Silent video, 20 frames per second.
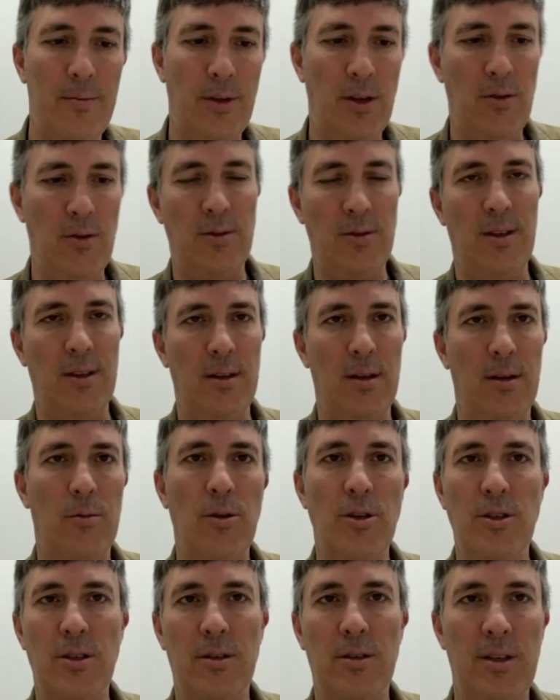using the
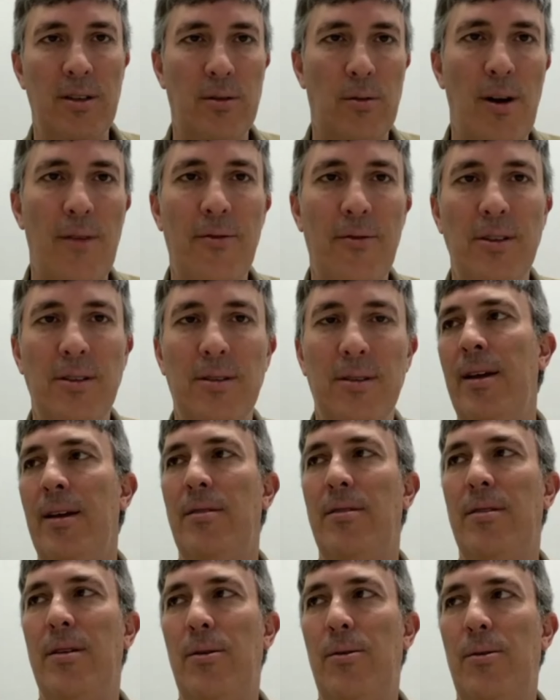original as a reference.
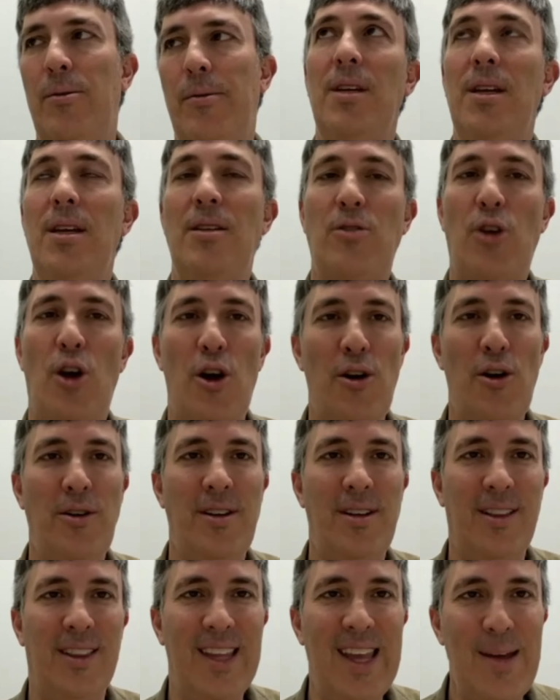So it's hard
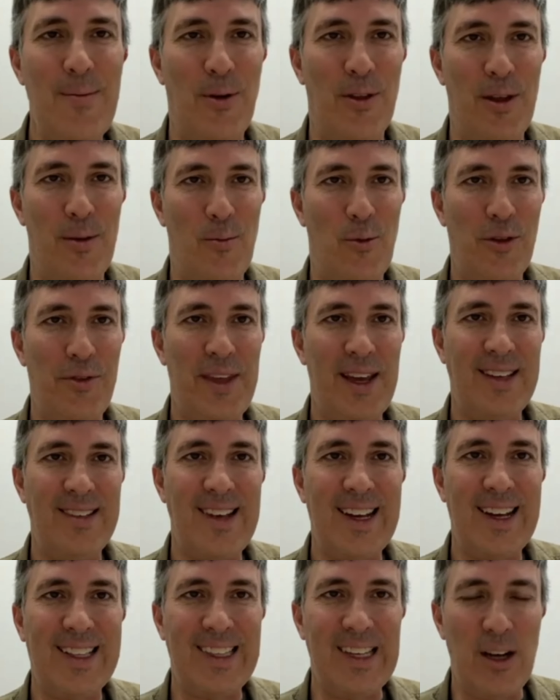to label them what they
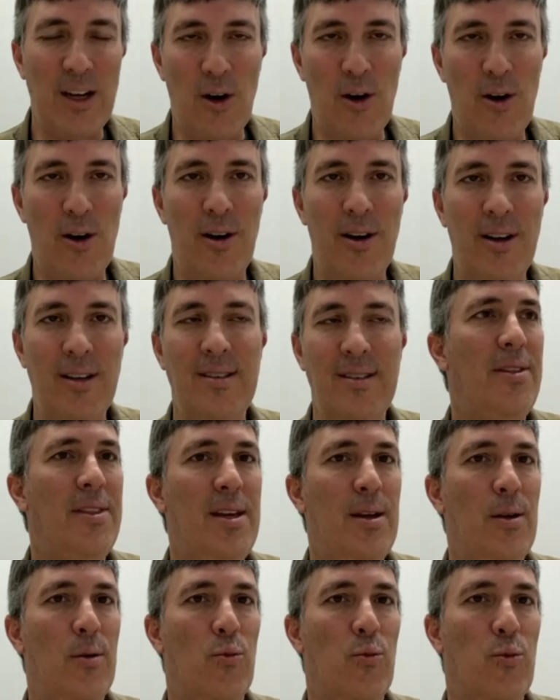exactly are. Is it
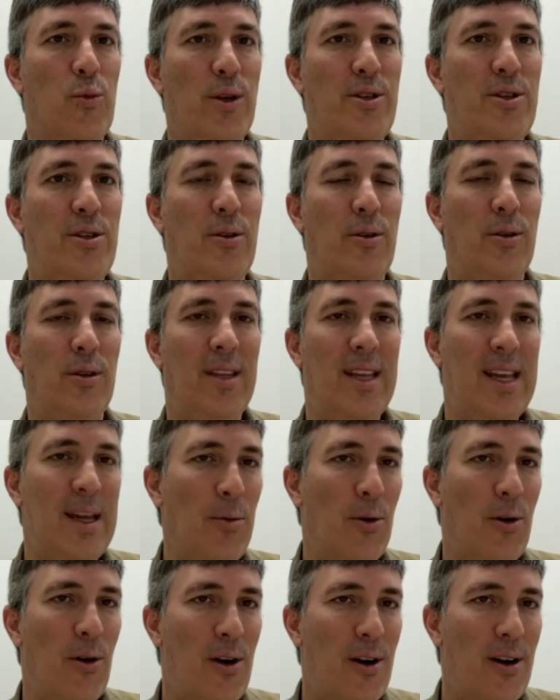the original
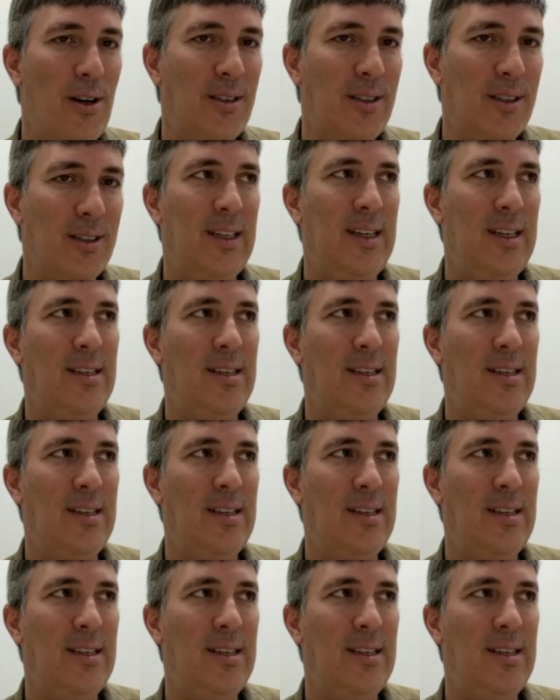label art?